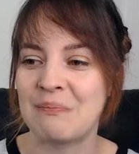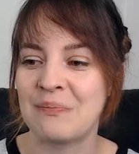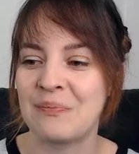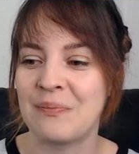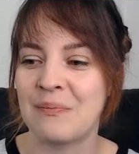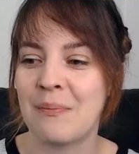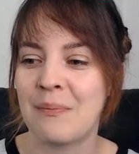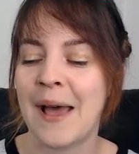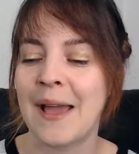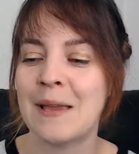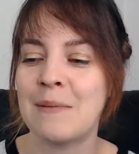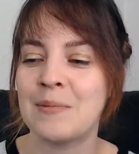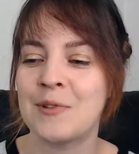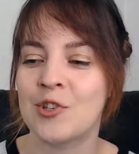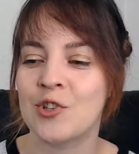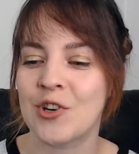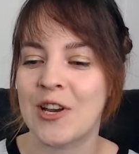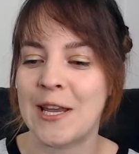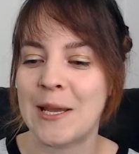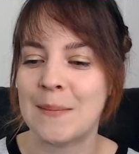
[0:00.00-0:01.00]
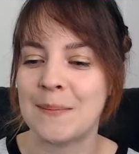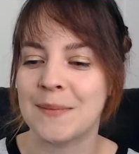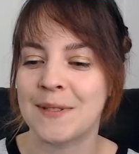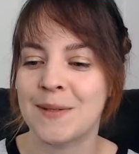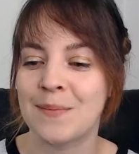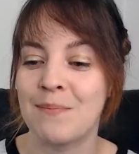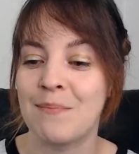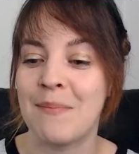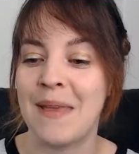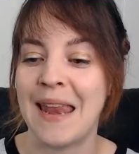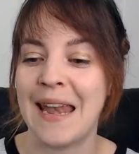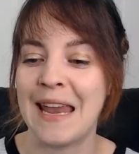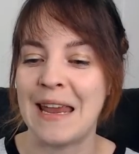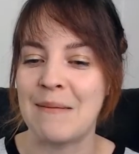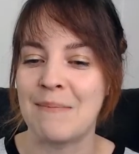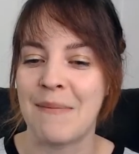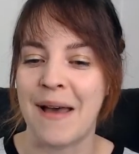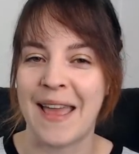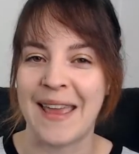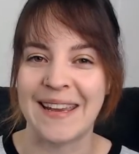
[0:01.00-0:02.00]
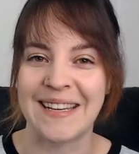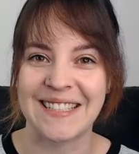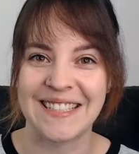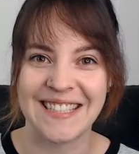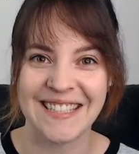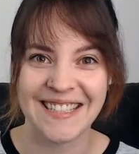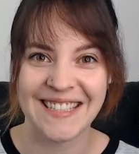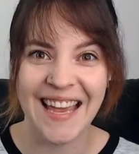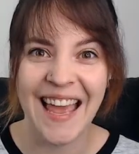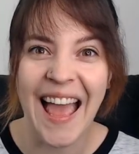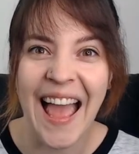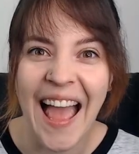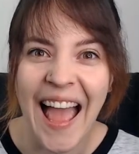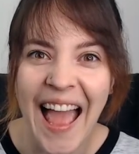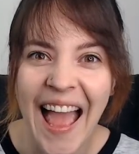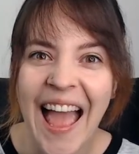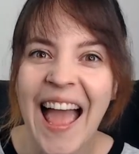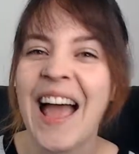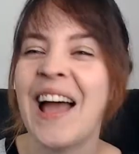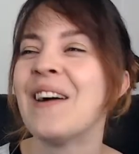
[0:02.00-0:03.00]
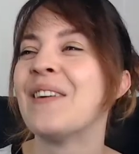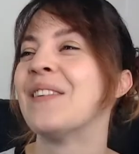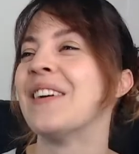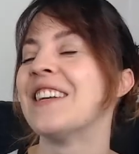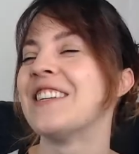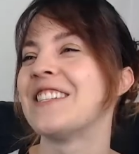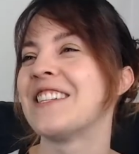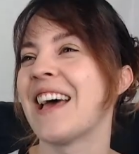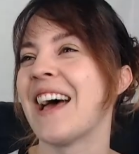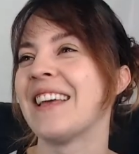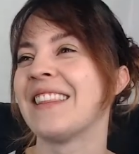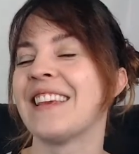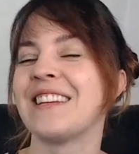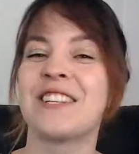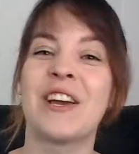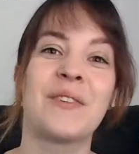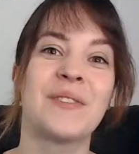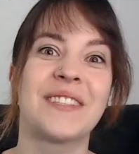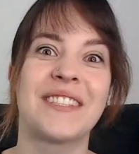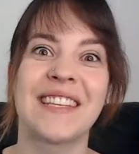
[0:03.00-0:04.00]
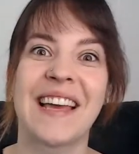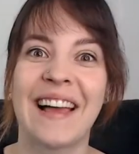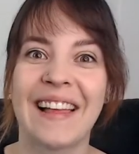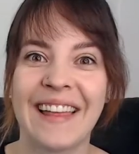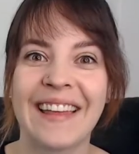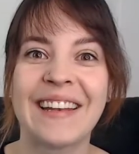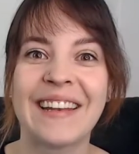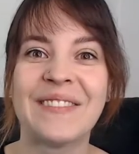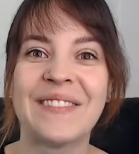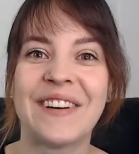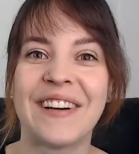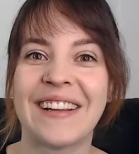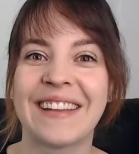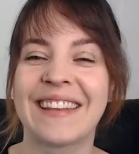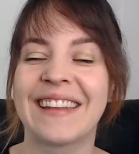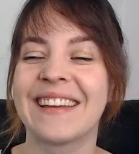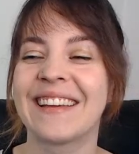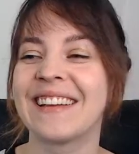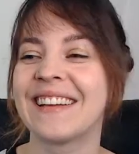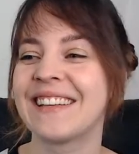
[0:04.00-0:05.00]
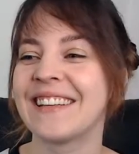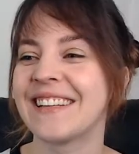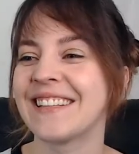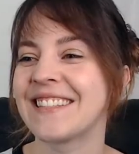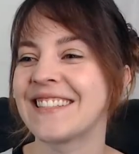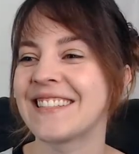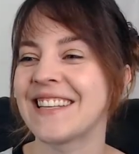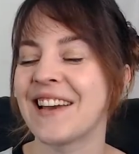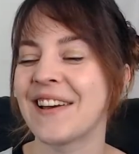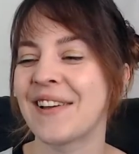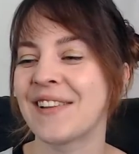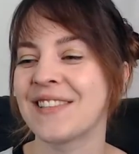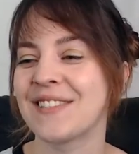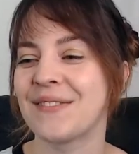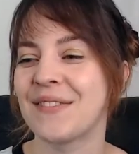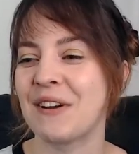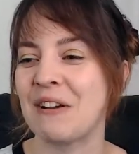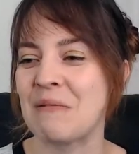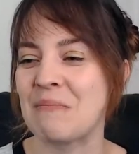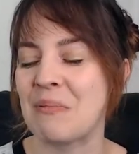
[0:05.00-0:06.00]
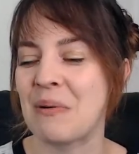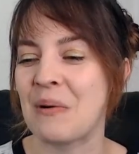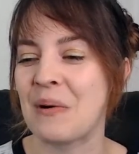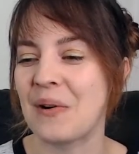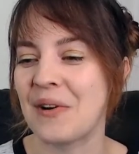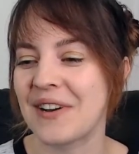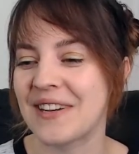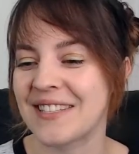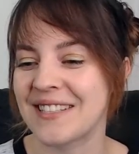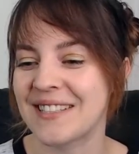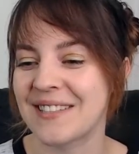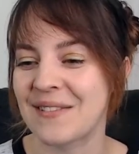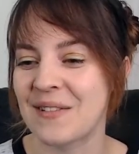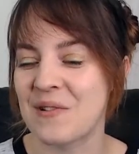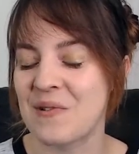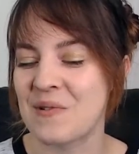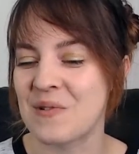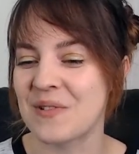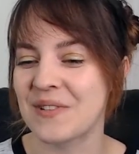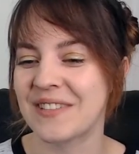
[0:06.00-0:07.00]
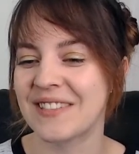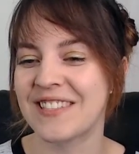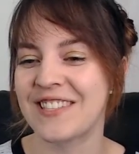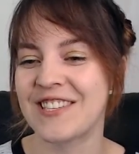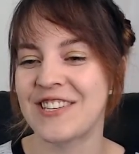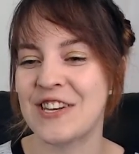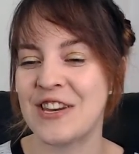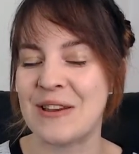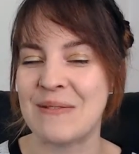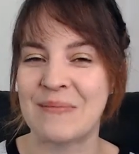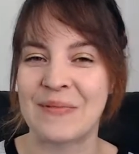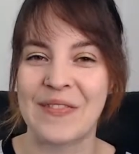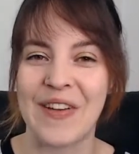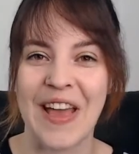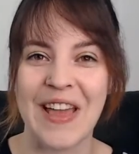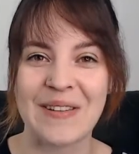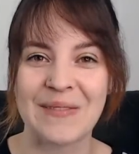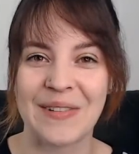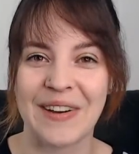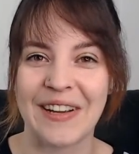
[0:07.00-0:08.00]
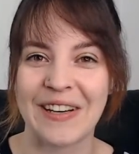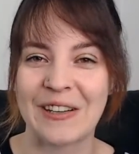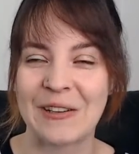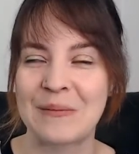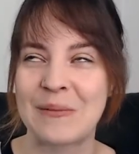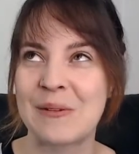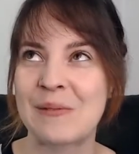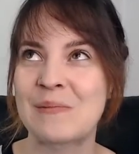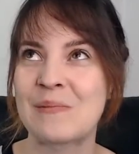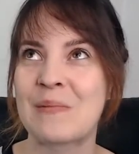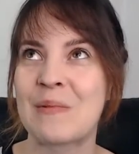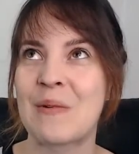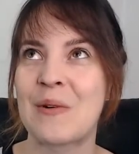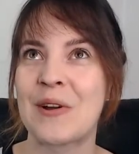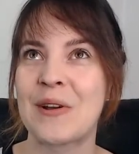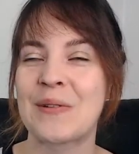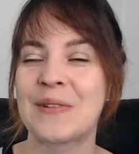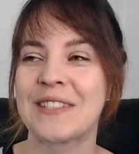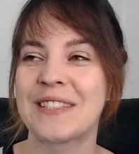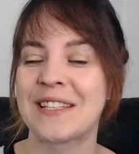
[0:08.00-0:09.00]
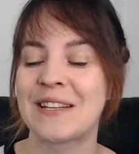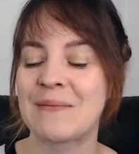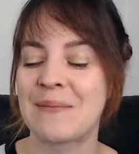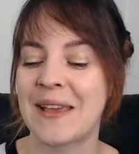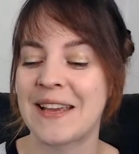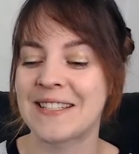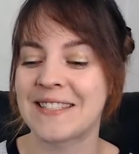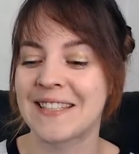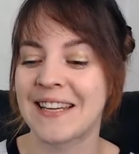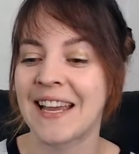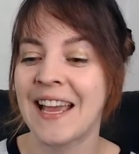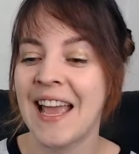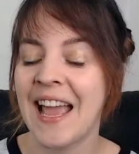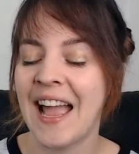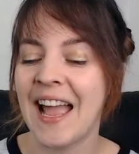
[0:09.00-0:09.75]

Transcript: Pipe Dreams Mini Mite, which they don't sell anymore, thank goodness. It's a very porous, old, cheap vibrator, but boy, was it amazing.